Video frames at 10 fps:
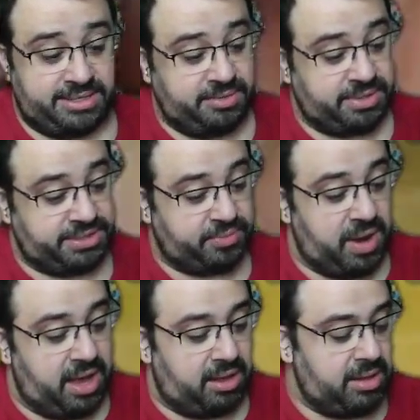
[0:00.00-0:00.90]
to it as
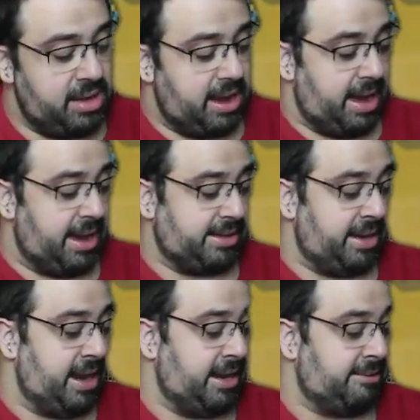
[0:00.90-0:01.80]
well.
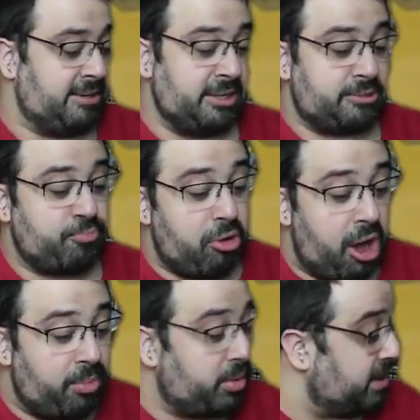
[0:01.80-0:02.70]
And it's
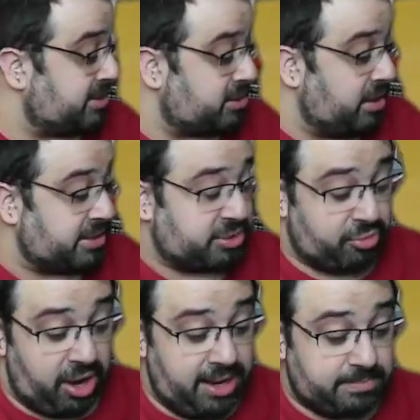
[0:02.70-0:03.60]

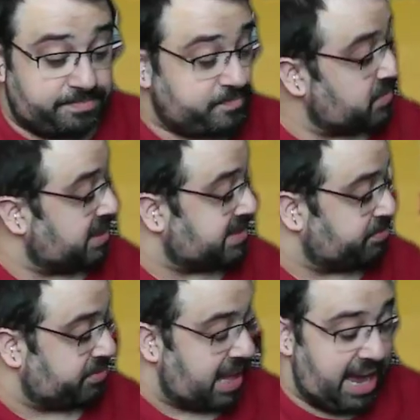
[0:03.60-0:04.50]
great. It's a
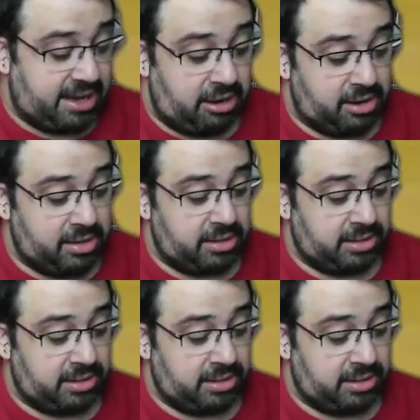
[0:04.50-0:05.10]
black card,